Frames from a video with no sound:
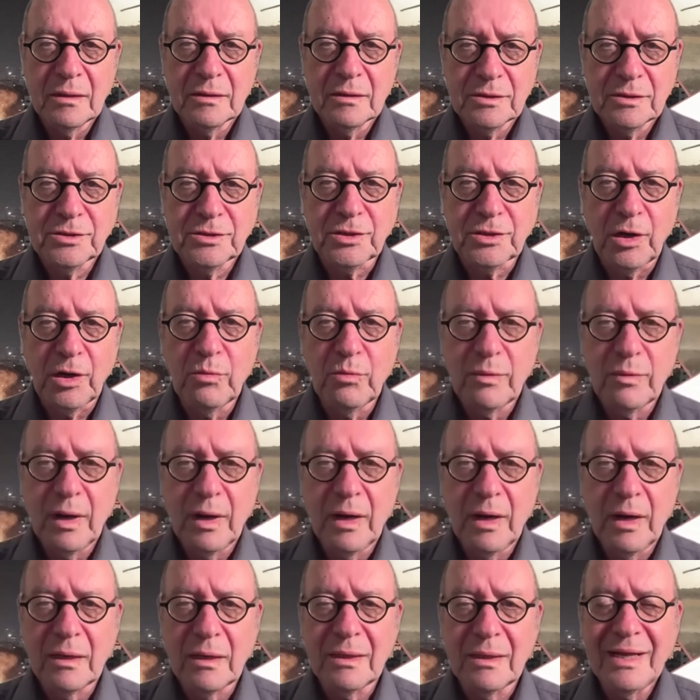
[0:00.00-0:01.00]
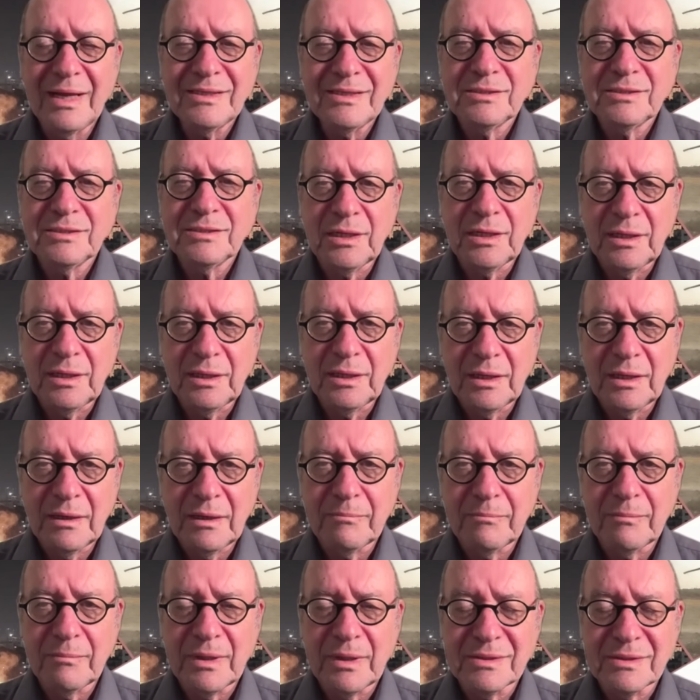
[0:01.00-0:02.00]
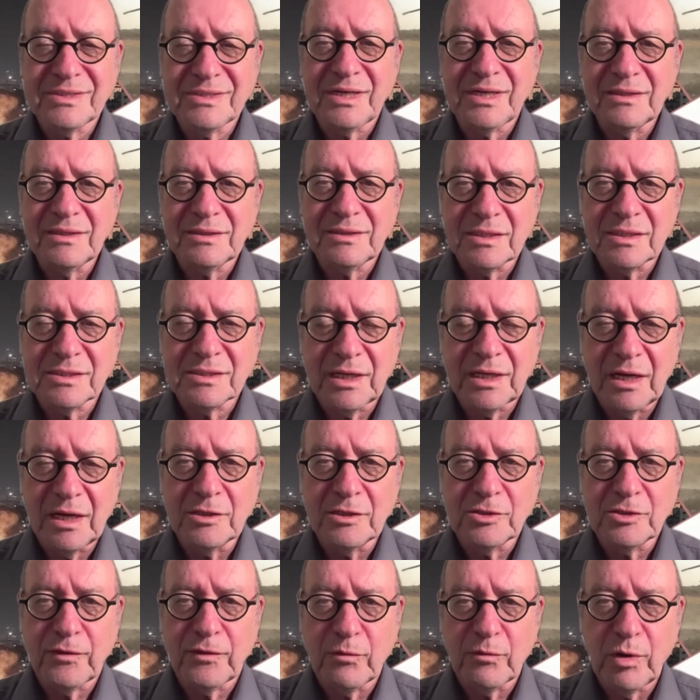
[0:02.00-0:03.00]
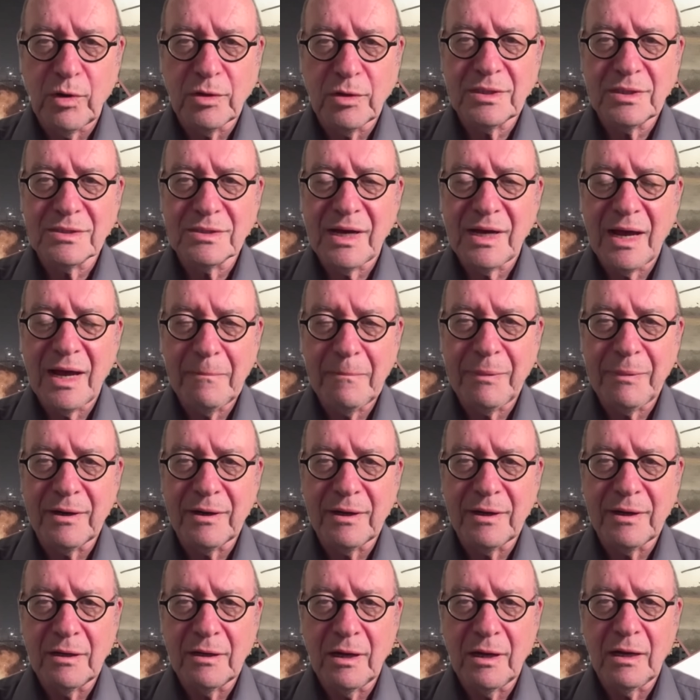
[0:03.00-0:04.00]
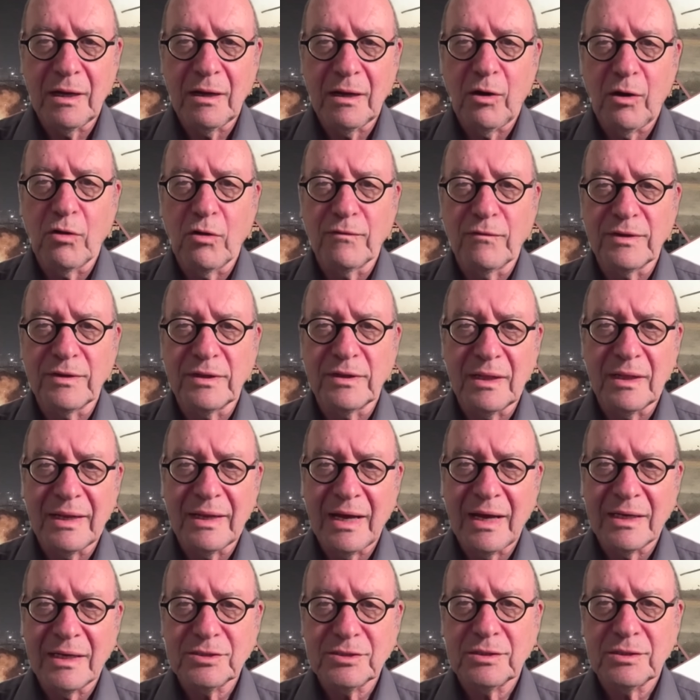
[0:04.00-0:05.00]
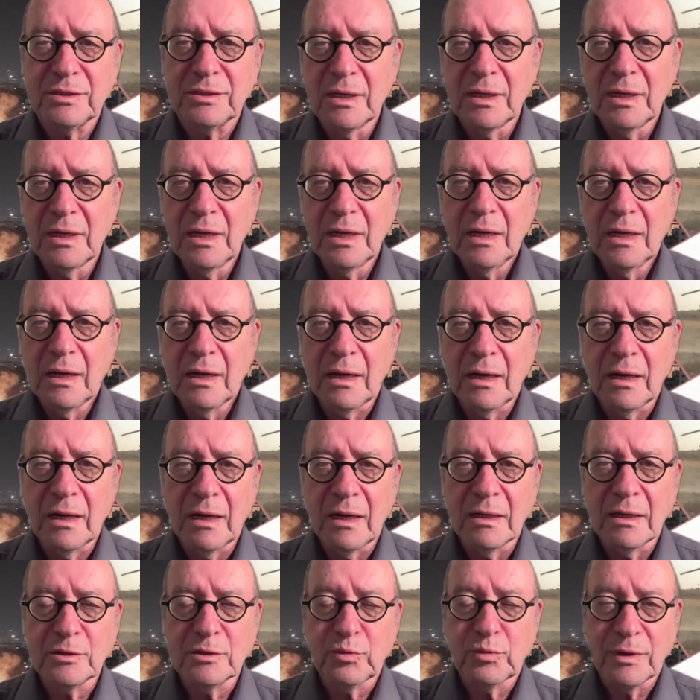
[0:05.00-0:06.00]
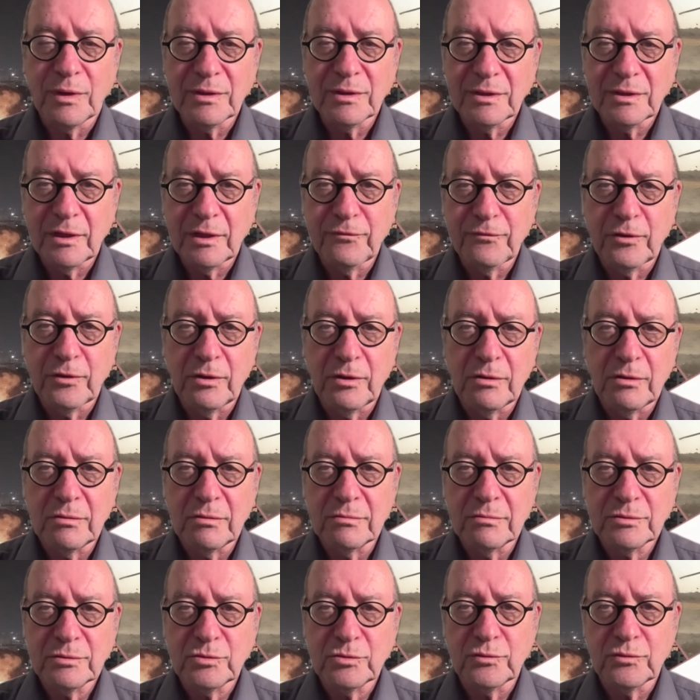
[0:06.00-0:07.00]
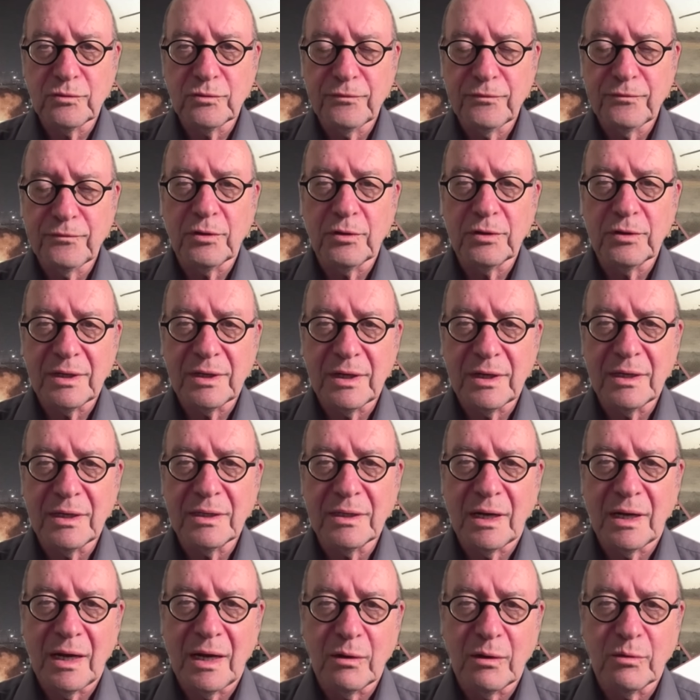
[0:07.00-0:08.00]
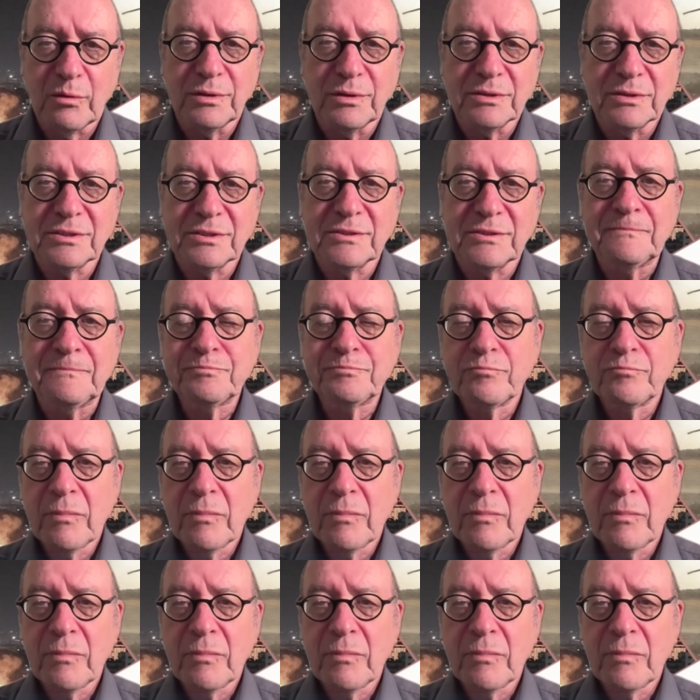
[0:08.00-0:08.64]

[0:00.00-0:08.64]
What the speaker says: So let's set the stage for what is happening over the last 24 to 48 hours.